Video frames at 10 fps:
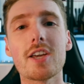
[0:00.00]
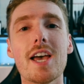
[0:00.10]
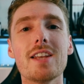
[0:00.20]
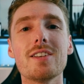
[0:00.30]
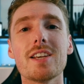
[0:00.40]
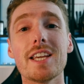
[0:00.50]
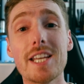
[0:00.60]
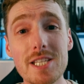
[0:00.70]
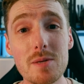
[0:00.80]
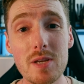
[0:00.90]
Again,
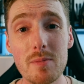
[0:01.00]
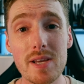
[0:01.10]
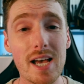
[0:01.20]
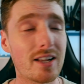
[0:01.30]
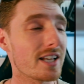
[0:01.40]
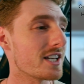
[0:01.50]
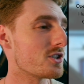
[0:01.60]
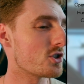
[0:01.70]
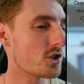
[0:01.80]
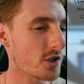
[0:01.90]
Easy PPL
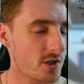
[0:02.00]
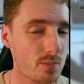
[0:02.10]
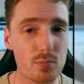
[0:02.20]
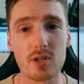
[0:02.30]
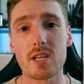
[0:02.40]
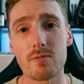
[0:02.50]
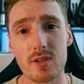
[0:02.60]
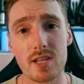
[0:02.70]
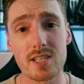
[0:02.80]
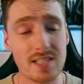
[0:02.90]
is just brilliant for
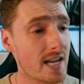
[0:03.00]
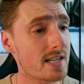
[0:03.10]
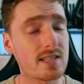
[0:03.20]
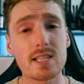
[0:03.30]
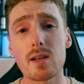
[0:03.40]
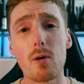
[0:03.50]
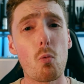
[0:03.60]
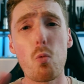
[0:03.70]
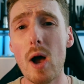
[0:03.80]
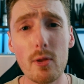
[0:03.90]
this. It takes this
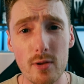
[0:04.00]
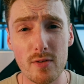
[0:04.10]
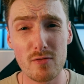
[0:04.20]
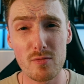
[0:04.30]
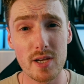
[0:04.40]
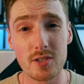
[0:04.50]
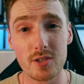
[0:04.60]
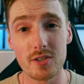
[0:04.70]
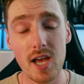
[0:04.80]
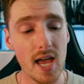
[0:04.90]
wealth of
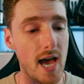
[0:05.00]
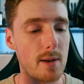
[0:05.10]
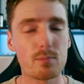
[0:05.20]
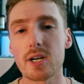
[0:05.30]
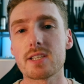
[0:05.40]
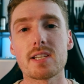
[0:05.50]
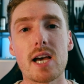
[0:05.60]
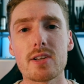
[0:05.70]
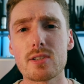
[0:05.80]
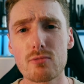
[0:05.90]
information and breaks it
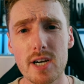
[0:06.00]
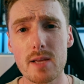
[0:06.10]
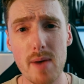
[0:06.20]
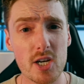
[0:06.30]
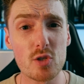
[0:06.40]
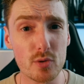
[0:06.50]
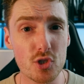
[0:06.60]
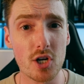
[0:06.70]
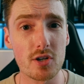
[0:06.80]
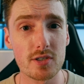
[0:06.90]
down into really manageable
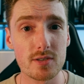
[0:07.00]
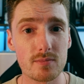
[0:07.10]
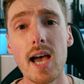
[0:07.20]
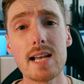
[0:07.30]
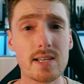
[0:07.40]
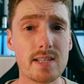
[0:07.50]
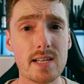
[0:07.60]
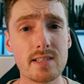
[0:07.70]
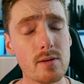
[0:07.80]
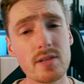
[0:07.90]
chunks. As I
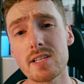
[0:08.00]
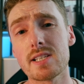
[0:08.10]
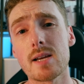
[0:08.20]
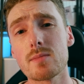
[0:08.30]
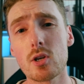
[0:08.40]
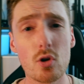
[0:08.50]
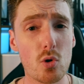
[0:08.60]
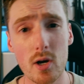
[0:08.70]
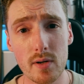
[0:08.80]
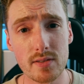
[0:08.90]
said, some of these exams go
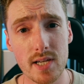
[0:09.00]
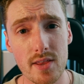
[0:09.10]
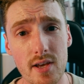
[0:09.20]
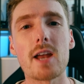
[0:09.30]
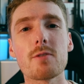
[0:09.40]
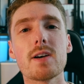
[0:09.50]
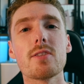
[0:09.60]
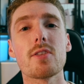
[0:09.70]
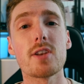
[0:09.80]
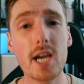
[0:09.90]
quite well together, and I
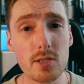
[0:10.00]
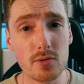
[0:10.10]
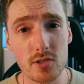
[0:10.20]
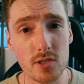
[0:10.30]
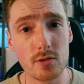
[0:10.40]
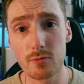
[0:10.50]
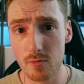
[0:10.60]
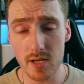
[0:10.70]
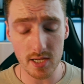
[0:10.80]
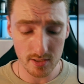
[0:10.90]
found that the next one to do for
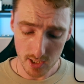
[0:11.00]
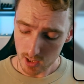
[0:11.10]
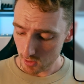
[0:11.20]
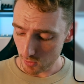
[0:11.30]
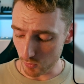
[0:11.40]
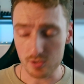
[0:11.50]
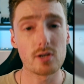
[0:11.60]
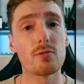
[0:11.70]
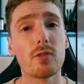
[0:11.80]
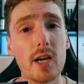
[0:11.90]
me was
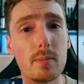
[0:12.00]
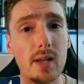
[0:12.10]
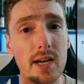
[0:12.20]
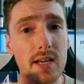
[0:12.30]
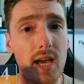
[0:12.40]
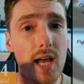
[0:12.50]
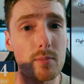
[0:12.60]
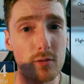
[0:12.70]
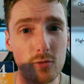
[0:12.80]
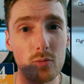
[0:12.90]
flight planning
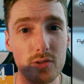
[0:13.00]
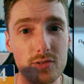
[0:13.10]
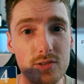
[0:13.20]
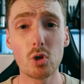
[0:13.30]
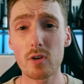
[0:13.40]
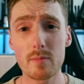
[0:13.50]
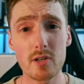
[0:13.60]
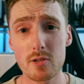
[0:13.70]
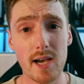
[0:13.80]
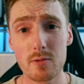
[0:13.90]
and performance. Not really
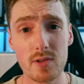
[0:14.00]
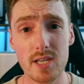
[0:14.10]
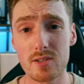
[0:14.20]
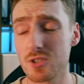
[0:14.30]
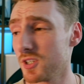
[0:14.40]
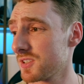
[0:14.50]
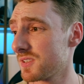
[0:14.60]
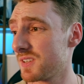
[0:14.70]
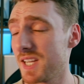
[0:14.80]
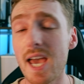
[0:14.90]
much to add with it,
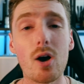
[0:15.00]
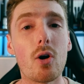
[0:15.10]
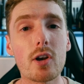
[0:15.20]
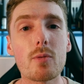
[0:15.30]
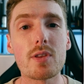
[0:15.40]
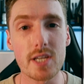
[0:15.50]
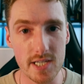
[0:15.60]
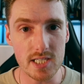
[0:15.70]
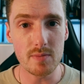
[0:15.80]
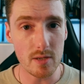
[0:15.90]
just get on it with
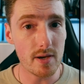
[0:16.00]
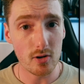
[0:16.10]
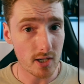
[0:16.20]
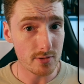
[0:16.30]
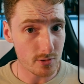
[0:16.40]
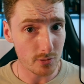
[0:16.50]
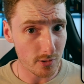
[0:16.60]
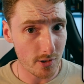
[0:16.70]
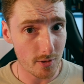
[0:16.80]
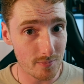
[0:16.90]

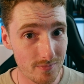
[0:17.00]
easypplgroundschool.com.